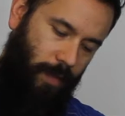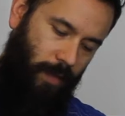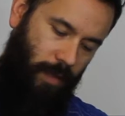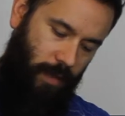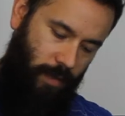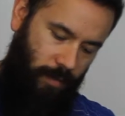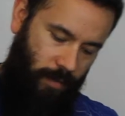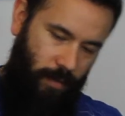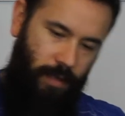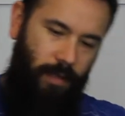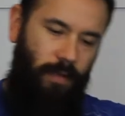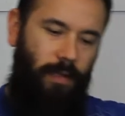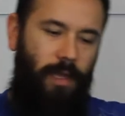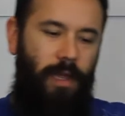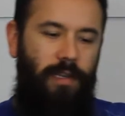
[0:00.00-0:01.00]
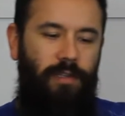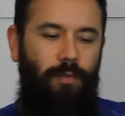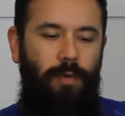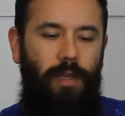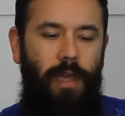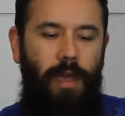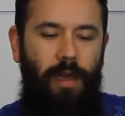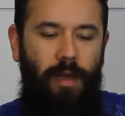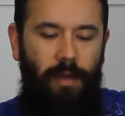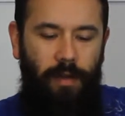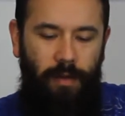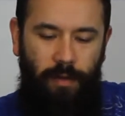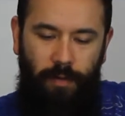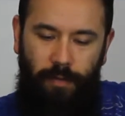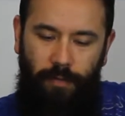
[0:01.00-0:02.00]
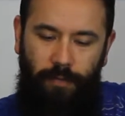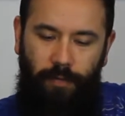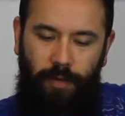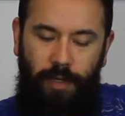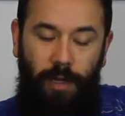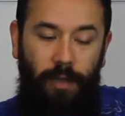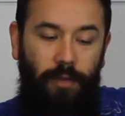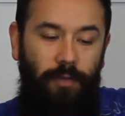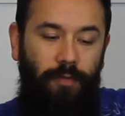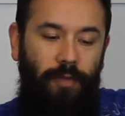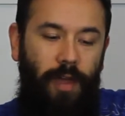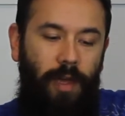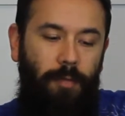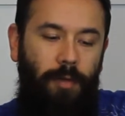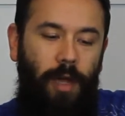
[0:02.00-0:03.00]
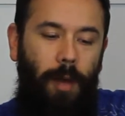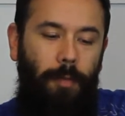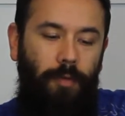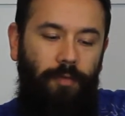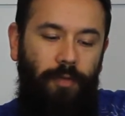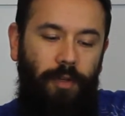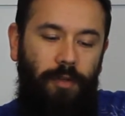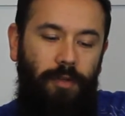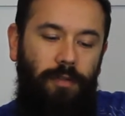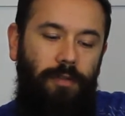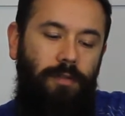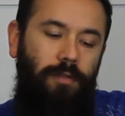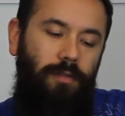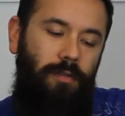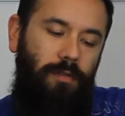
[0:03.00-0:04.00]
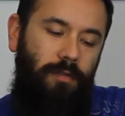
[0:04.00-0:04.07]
And then last we have Color Fab Copper Fill.